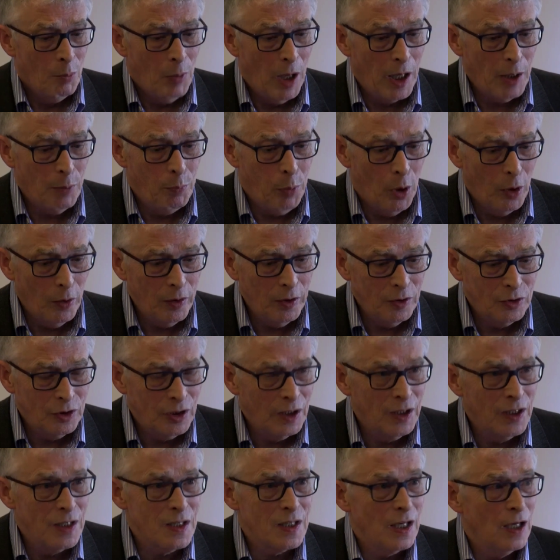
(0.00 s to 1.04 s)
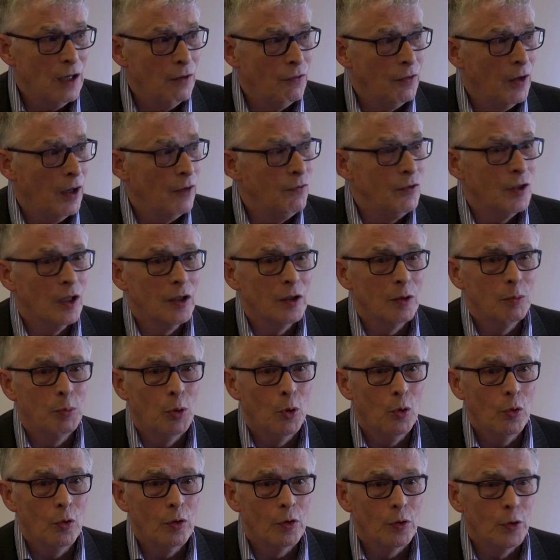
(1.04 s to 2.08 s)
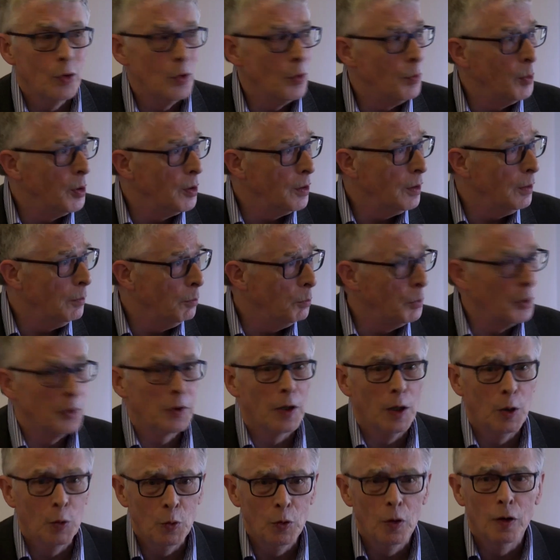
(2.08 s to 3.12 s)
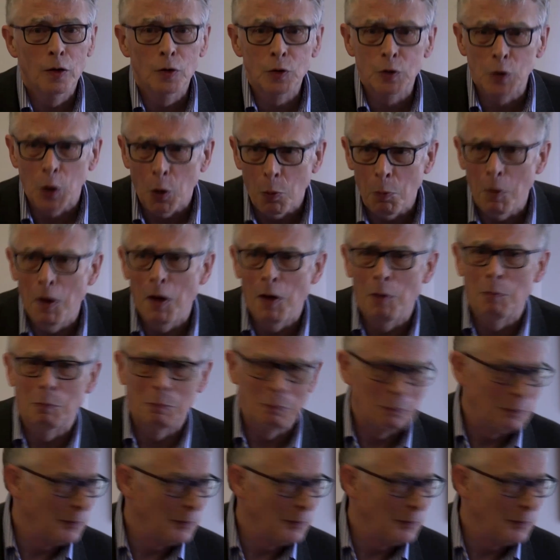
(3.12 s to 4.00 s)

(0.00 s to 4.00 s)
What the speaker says: My apologies if I've done a Paul Krugman, but I will stop there.